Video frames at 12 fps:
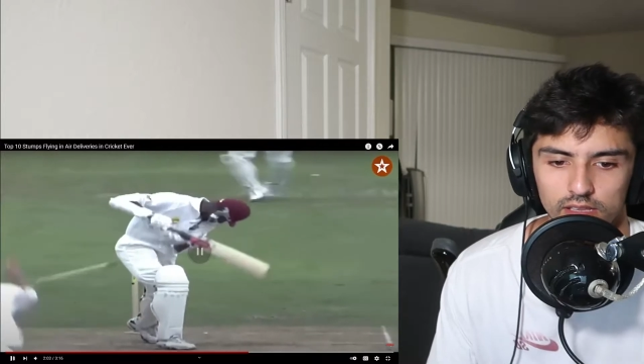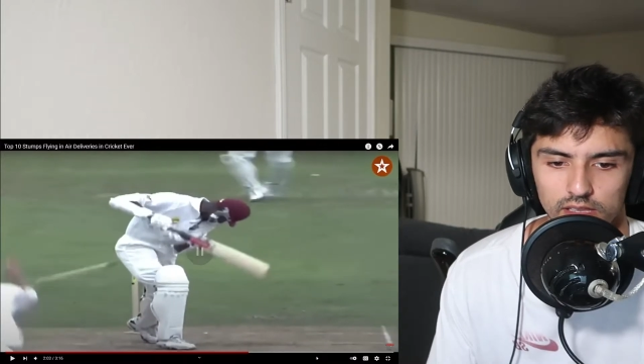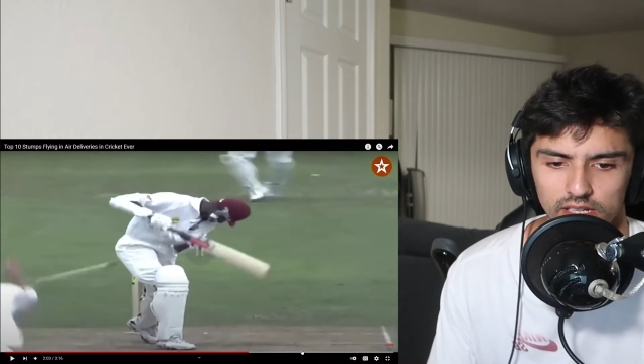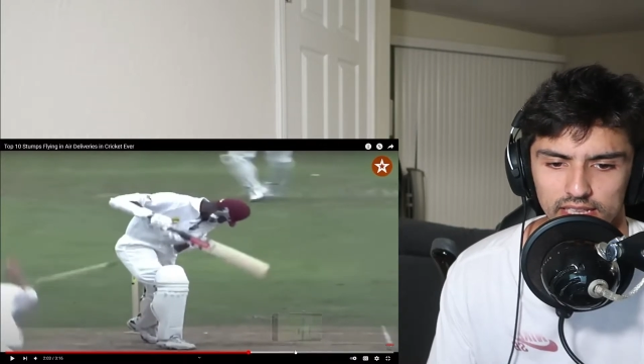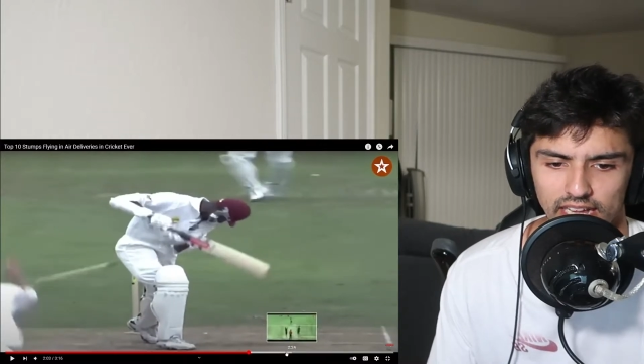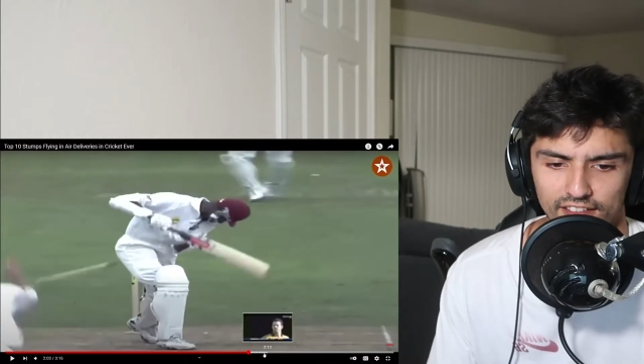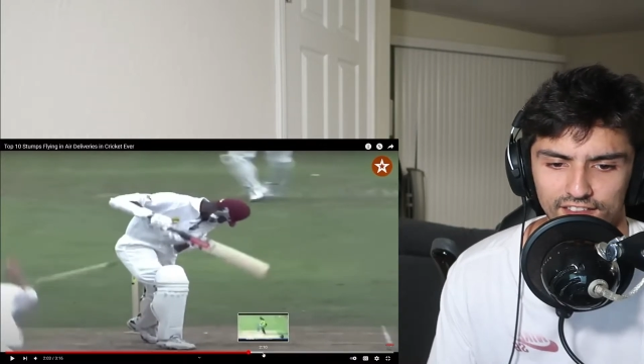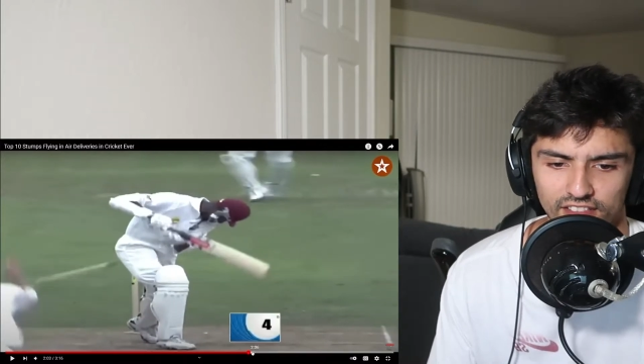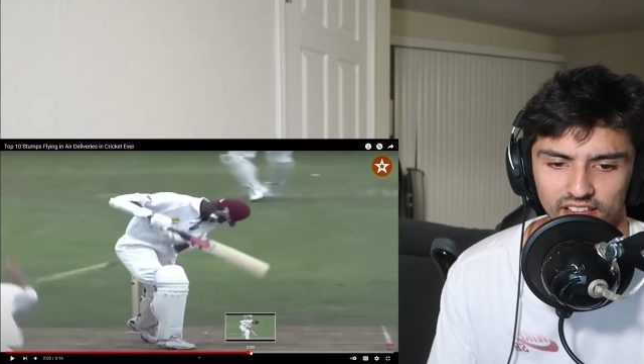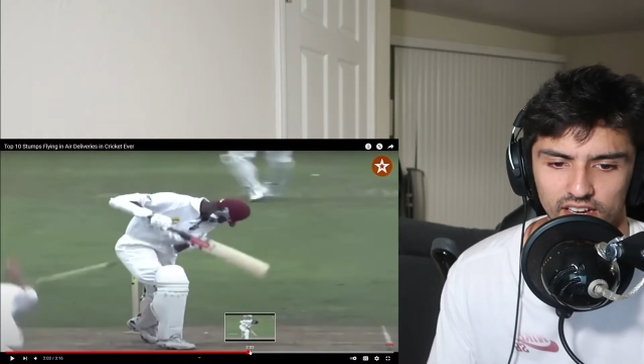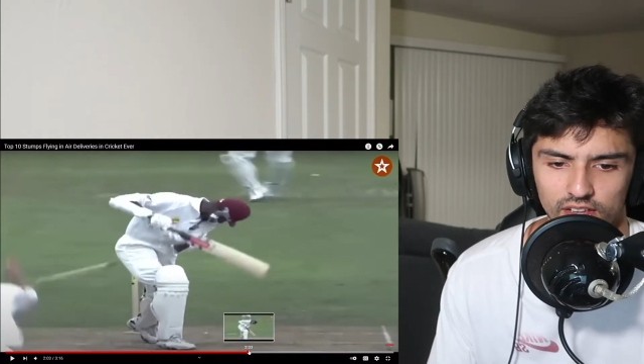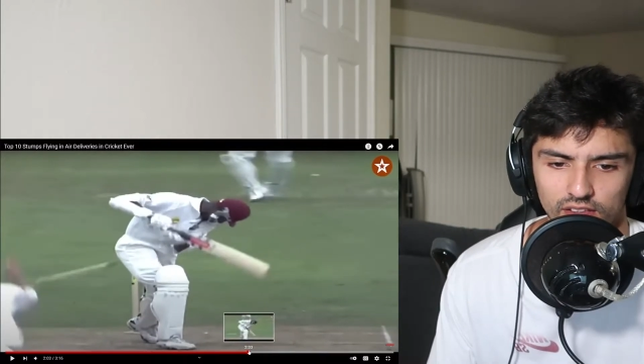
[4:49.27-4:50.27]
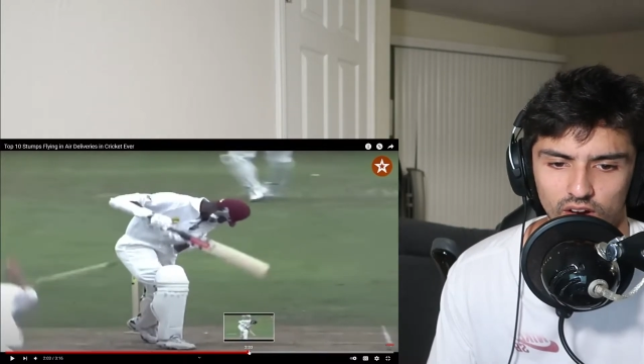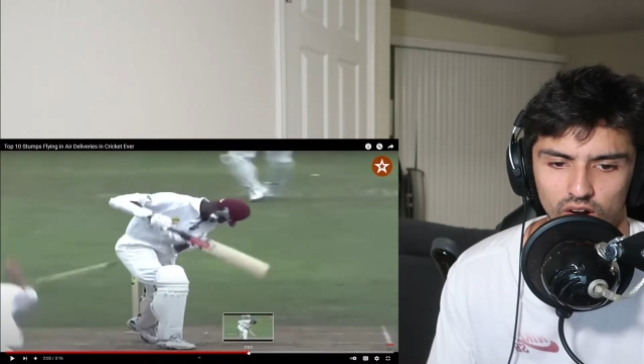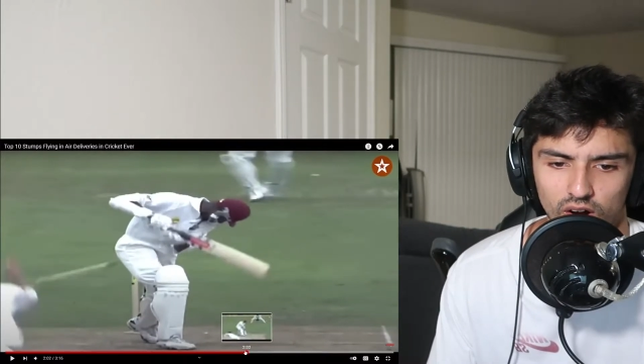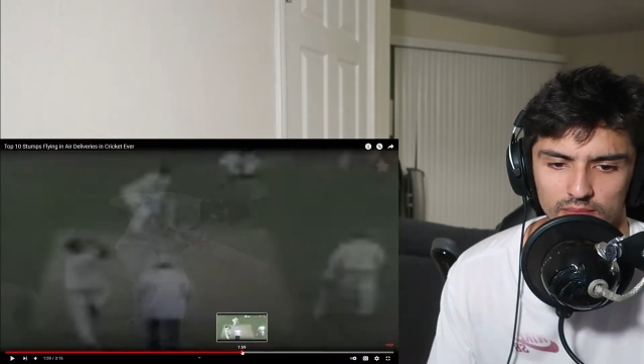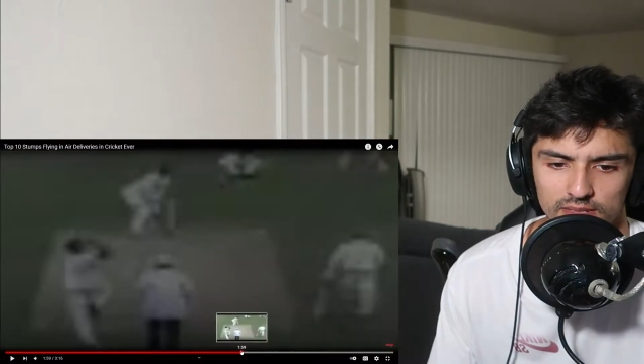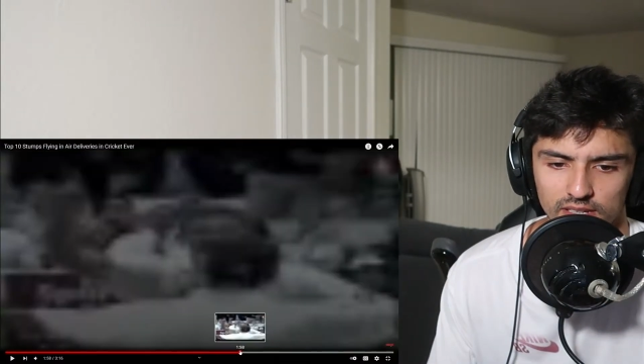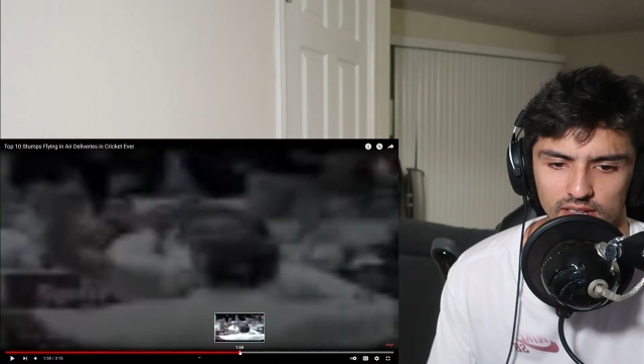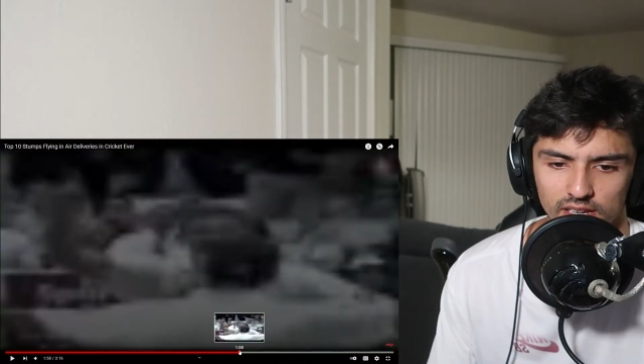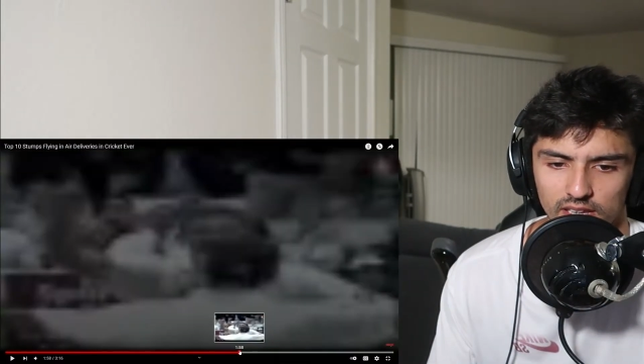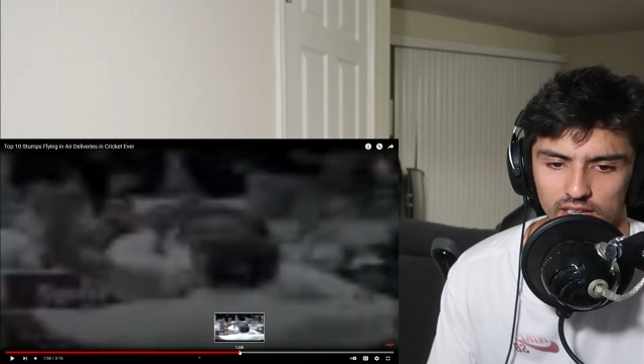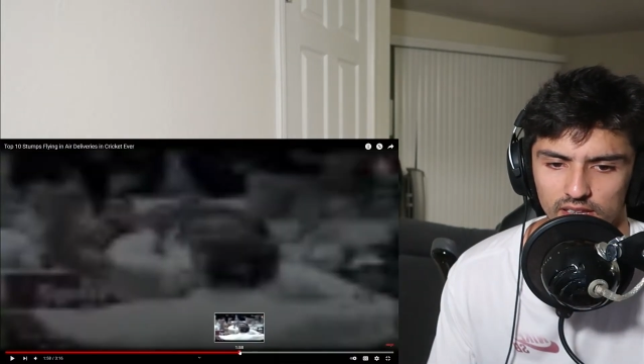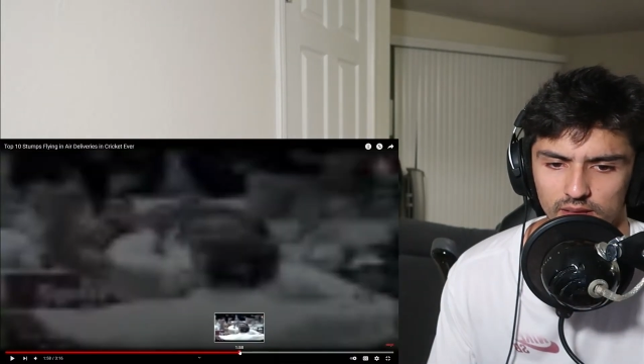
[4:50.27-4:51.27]
Look at that flail of the arms
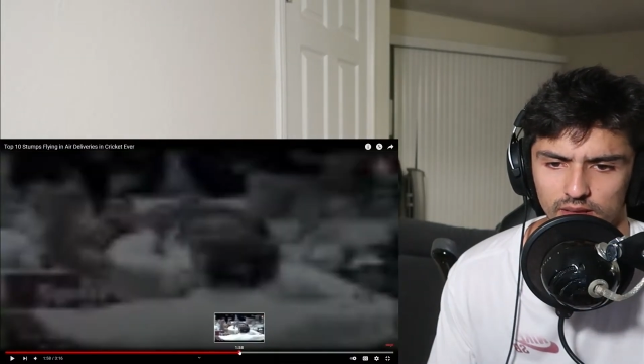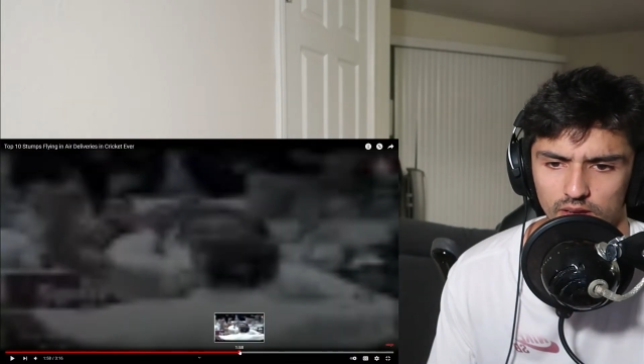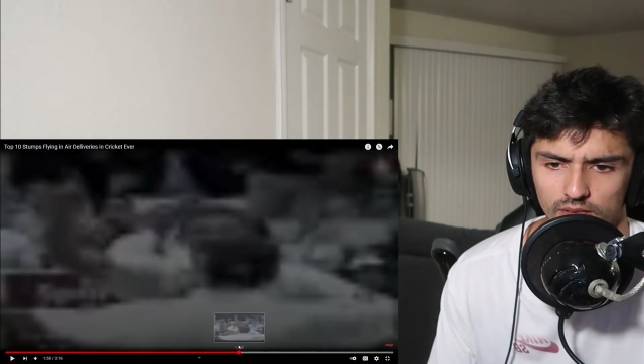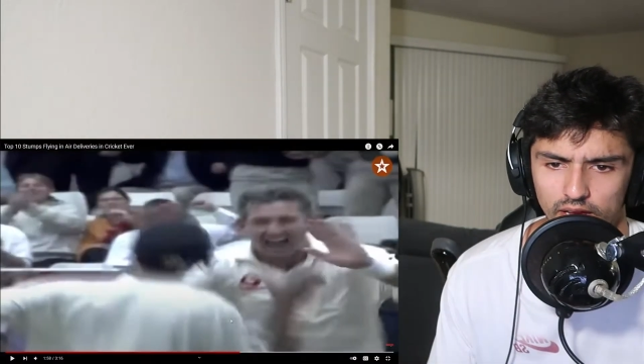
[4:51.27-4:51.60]
on